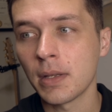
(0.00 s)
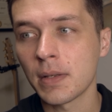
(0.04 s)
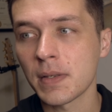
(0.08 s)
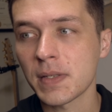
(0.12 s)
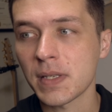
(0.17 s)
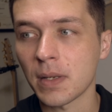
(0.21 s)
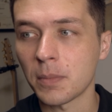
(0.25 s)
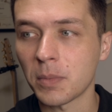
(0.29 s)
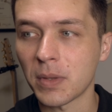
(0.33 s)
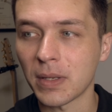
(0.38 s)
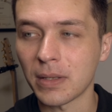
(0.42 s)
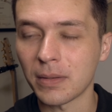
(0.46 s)

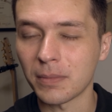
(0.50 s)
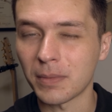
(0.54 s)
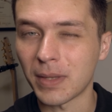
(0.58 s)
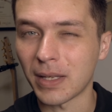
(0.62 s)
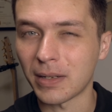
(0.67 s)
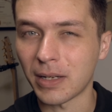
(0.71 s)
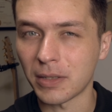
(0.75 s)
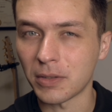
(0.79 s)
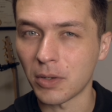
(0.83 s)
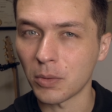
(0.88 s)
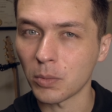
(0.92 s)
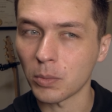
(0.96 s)
something
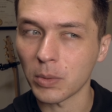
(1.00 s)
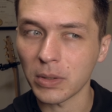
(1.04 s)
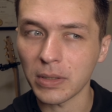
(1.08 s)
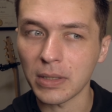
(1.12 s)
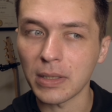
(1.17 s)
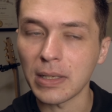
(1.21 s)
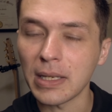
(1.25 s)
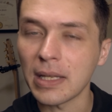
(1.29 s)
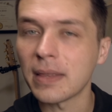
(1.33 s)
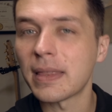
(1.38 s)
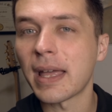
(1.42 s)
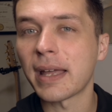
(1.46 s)
that I don't really
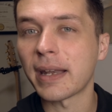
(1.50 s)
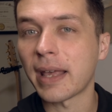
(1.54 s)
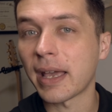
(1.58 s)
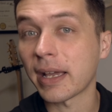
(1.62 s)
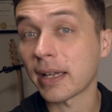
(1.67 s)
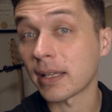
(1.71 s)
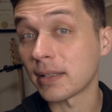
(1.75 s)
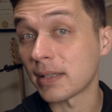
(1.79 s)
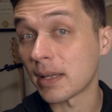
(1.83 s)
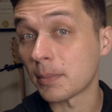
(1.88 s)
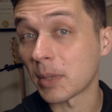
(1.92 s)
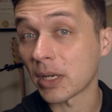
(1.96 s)
need that
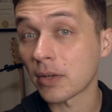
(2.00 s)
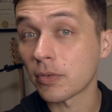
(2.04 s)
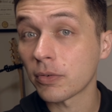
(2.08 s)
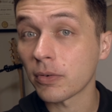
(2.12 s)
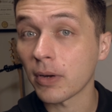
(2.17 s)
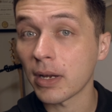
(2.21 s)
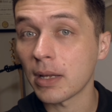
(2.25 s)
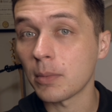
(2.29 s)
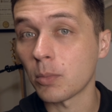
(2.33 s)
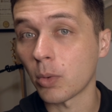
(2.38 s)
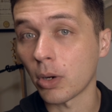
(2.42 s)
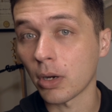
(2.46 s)
academic
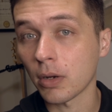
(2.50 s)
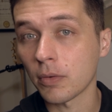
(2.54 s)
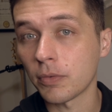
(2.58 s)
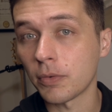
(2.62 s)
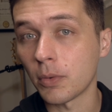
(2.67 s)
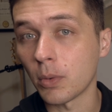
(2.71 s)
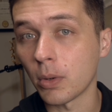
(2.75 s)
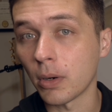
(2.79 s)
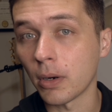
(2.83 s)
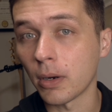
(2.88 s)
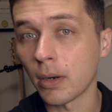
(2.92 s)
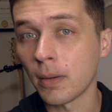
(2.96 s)
framework
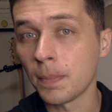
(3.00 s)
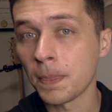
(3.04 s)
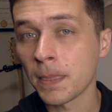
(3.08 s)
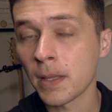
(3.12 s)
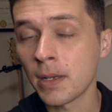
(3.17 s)
for.